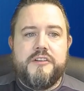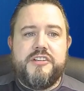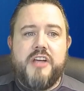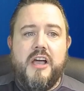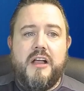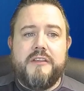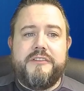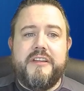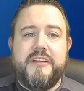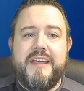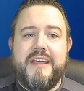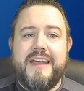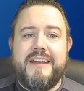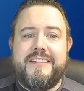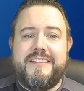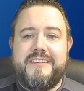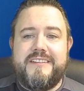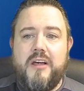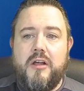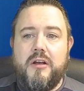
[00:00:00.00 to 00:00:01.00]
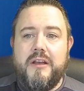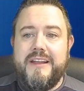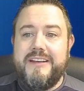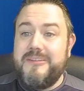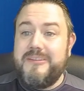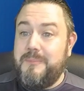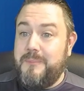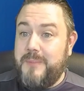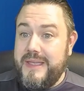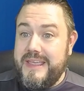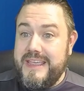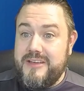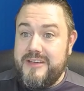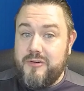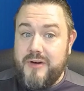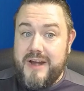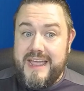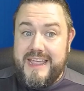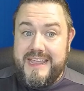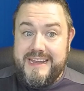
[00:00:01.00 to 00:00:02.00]
Charlton get a solid B
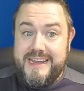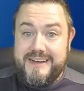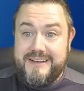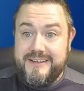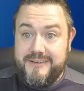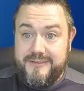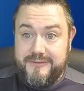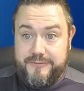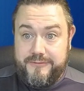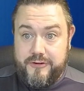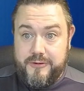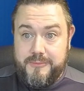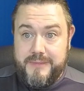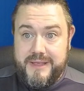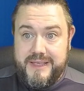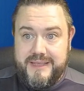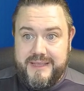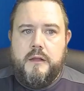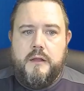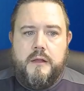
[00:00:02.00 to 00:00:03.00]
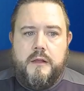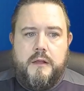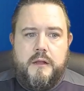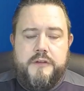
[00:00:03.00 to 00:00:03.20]
grade from me.